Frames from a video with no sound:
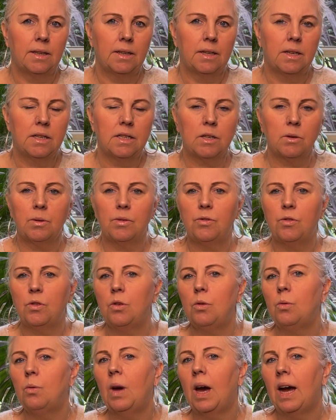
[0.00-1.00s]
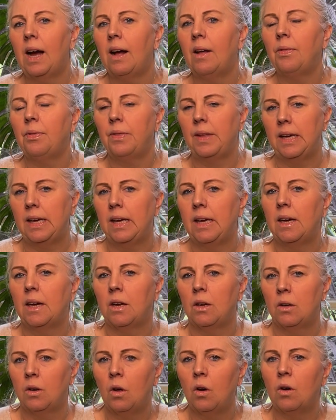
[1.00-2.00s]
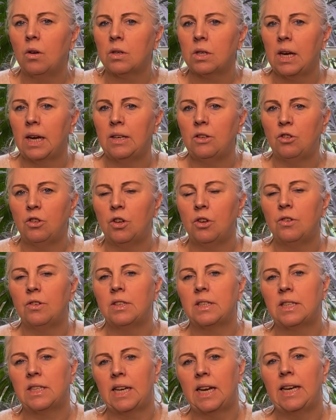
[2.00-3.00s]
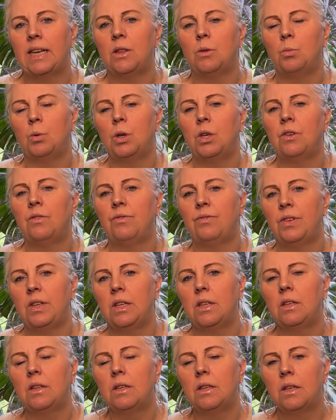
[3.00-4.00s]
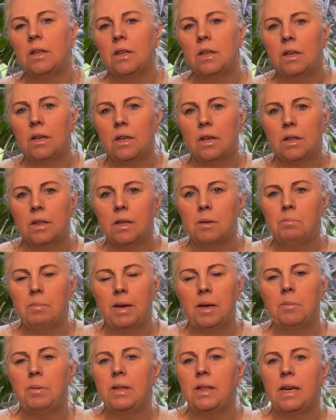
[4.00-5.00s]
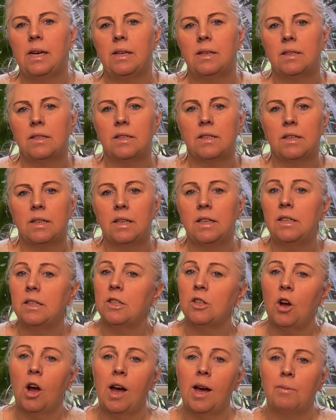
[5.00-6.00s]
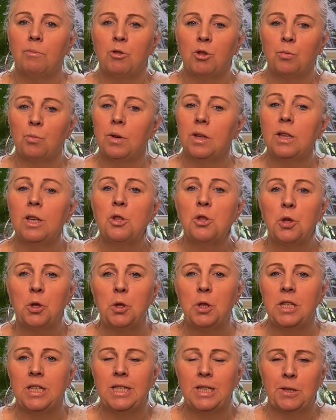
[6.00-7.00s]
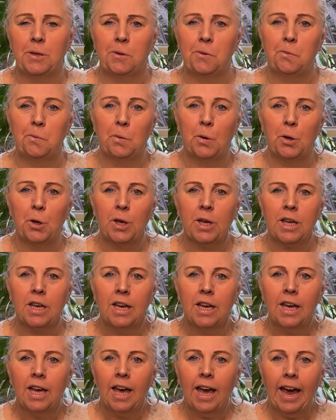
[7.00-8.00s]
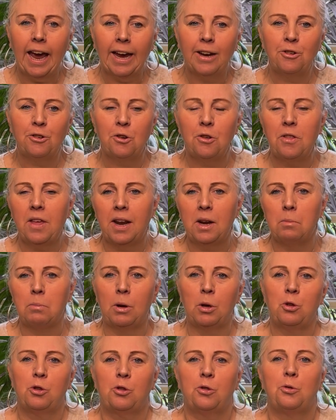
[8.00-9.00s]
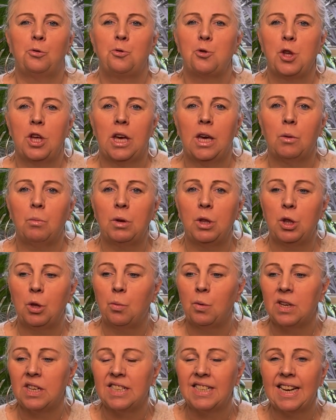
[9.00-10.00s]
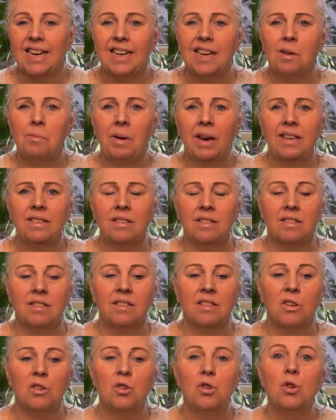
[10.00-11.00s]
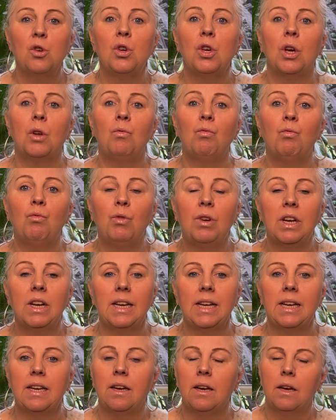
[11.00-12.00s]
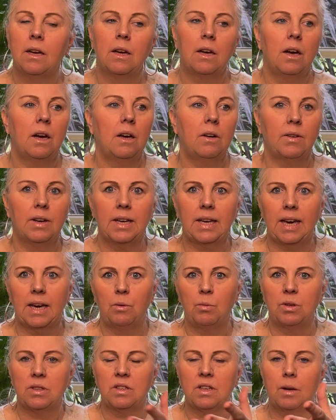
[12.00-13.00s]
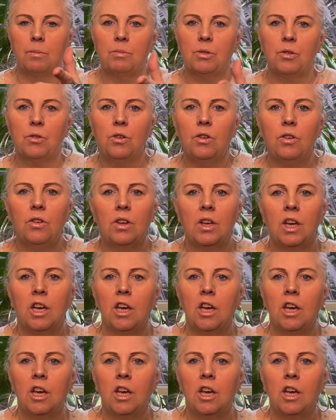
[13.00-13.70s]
So if you are thinking a lot and you don't say the word feel, then maybe it's time to really do this sort of work and do that emotional check-in with you on a daily basis so you can really, okay, what's come through?